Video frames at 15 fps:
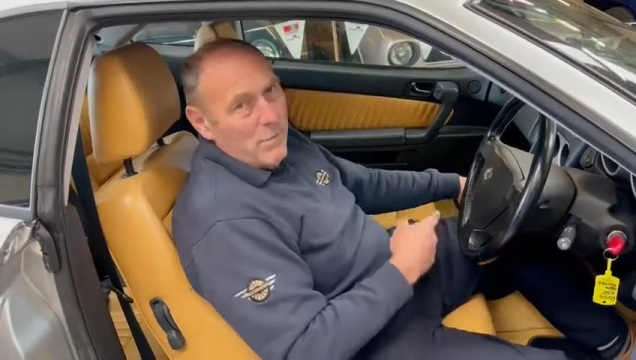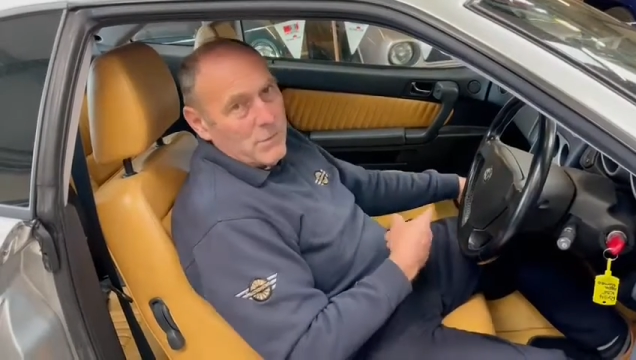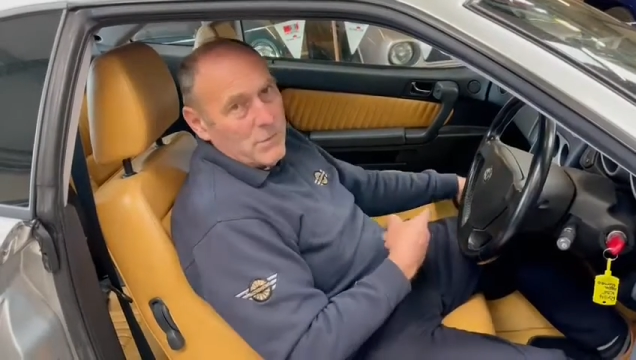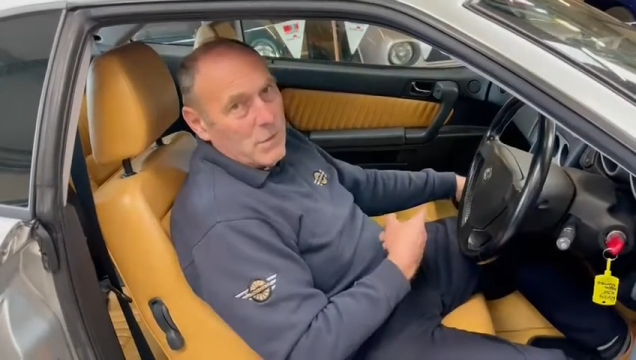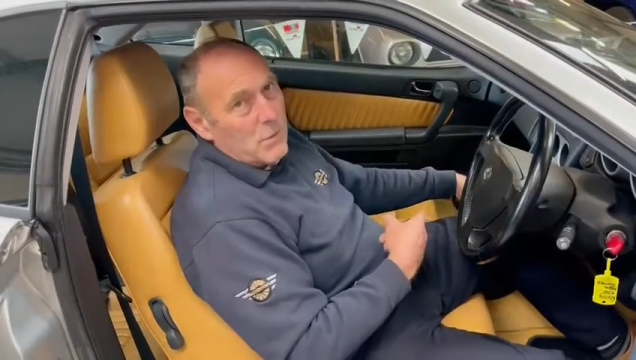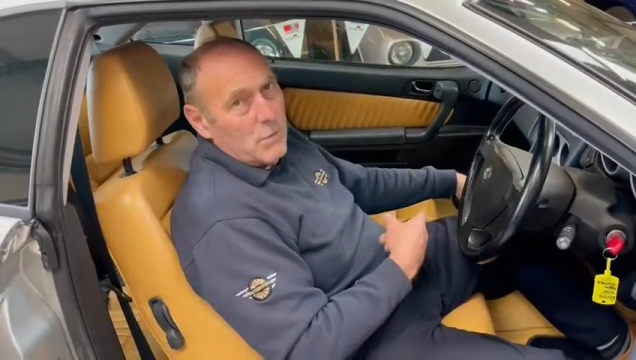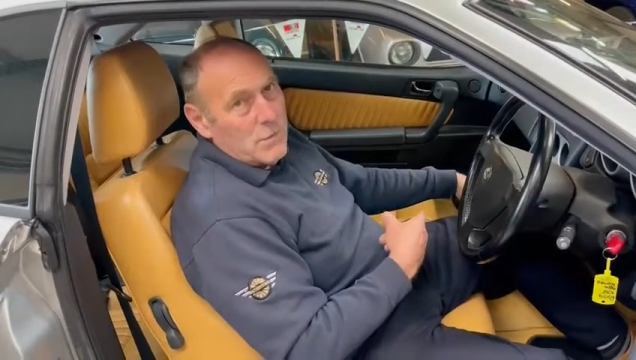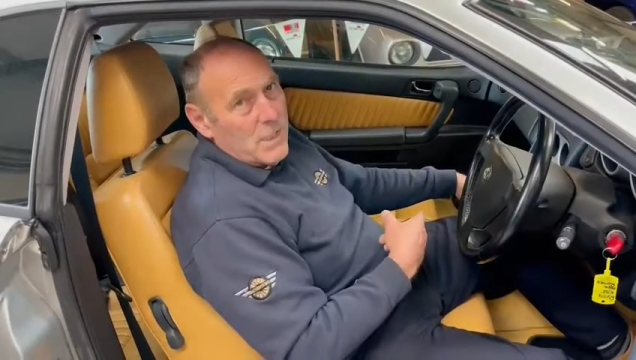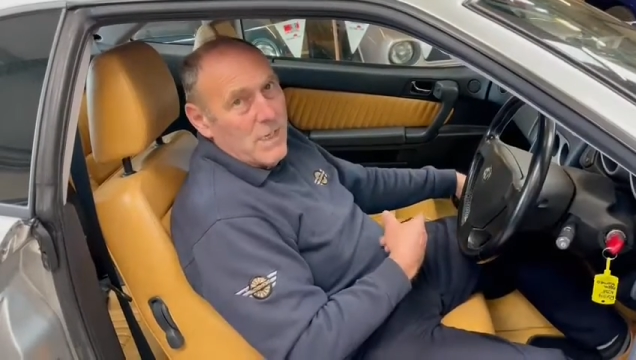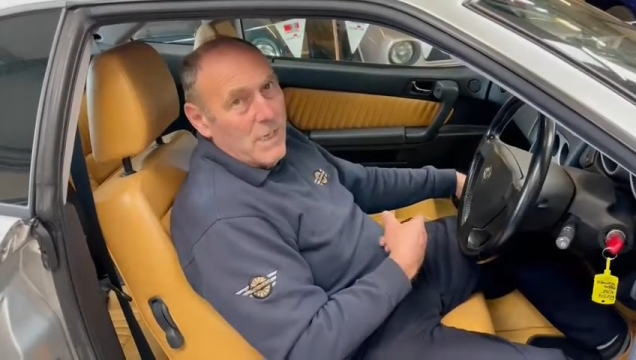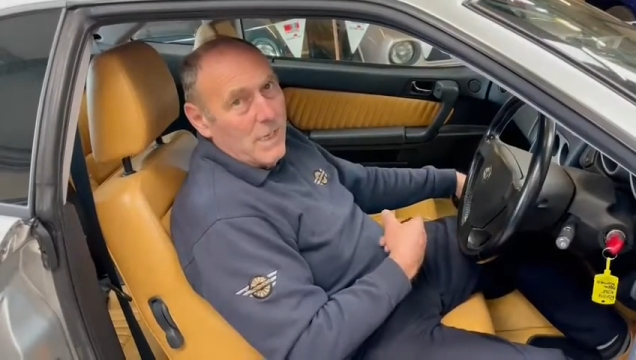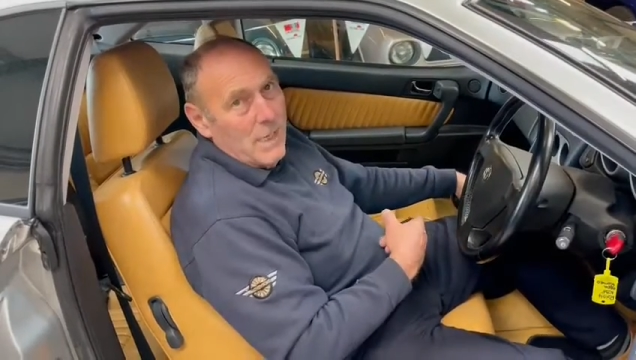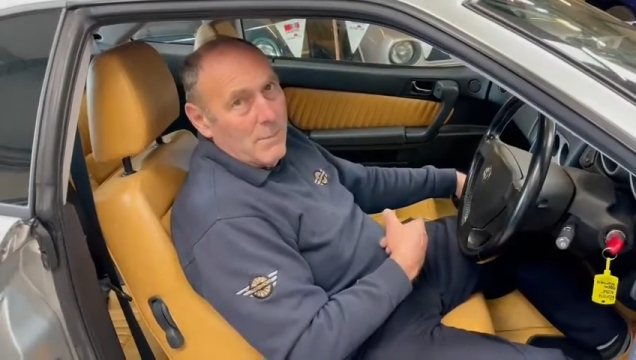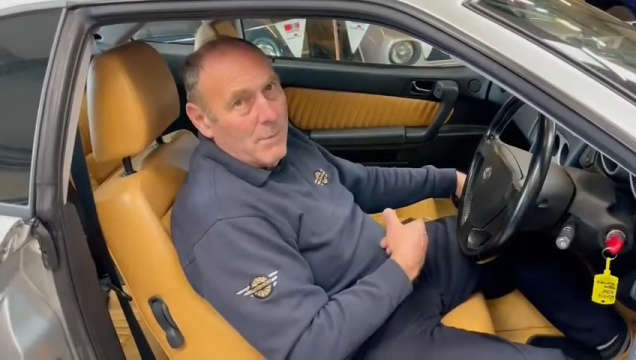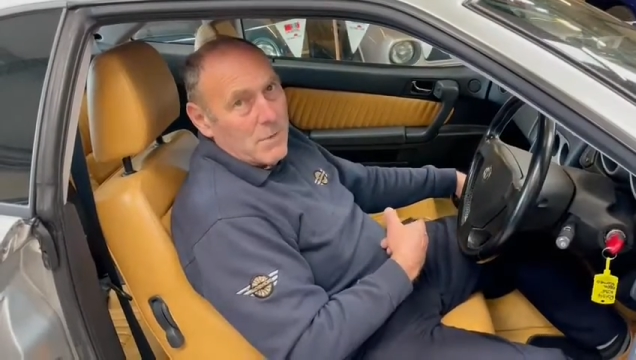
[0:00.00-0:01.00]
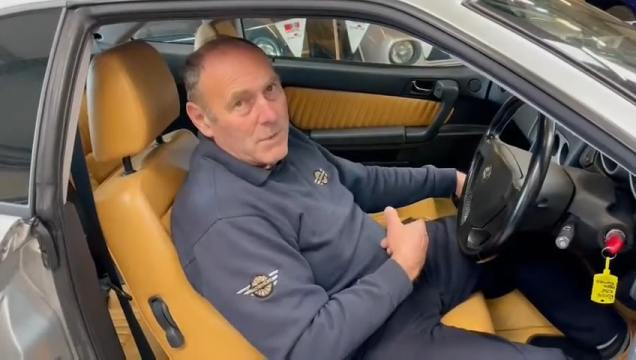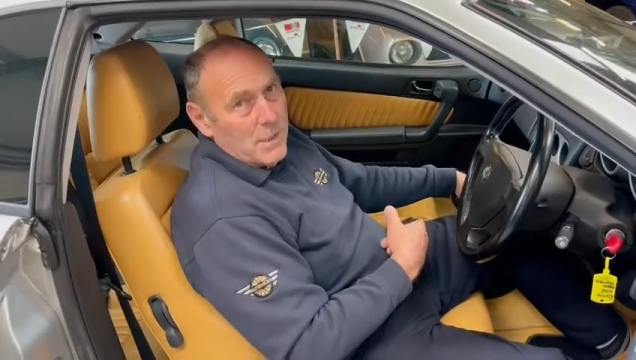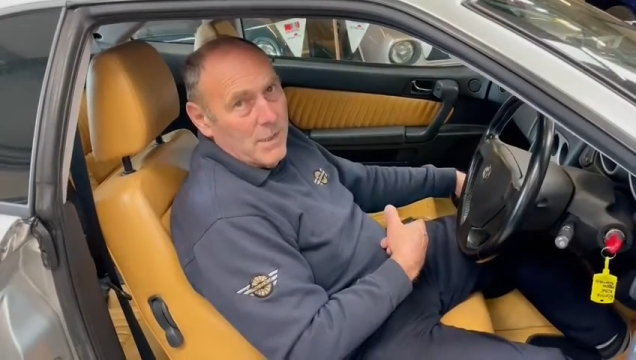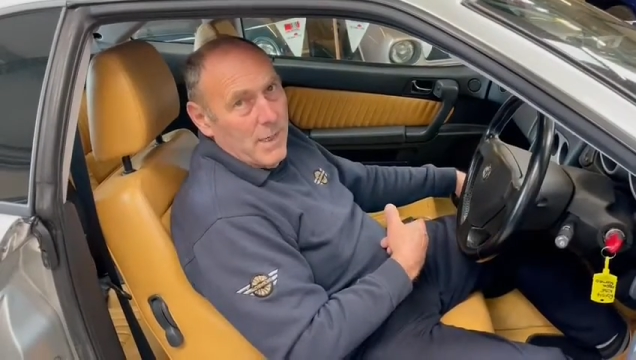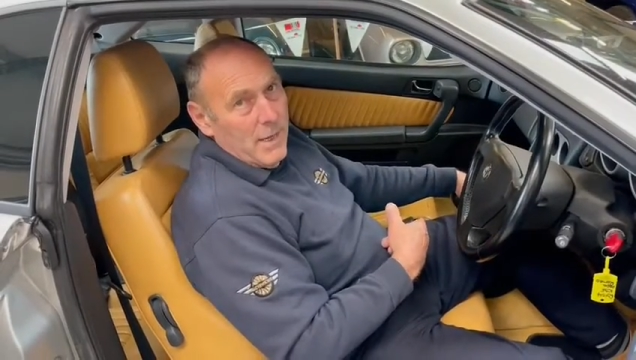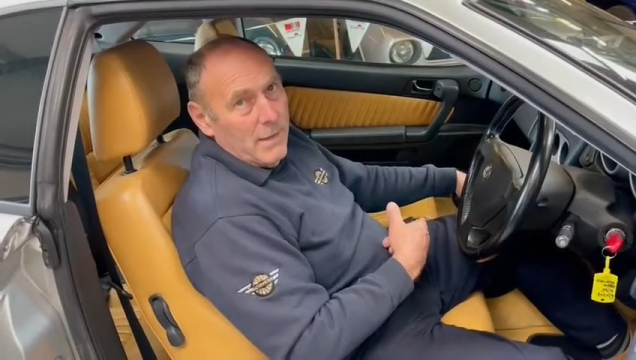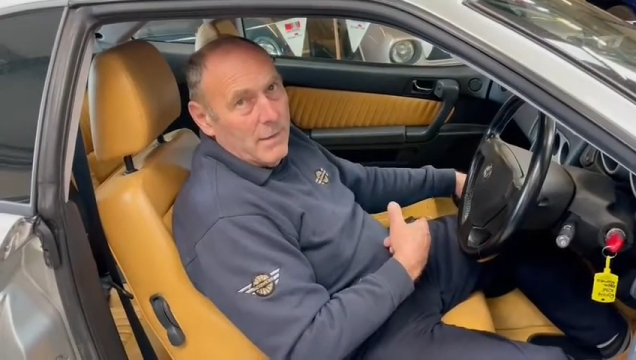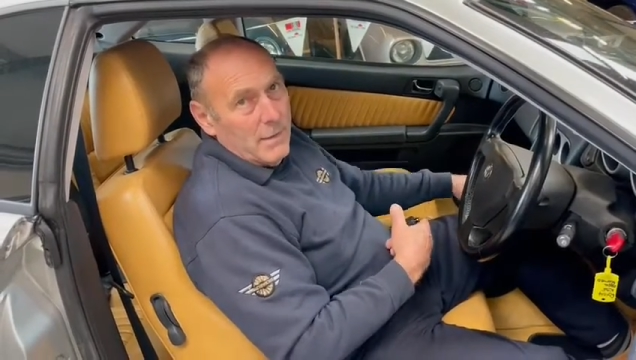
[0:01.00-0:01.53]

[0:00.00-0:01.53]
it was a Cortina gearbox in there.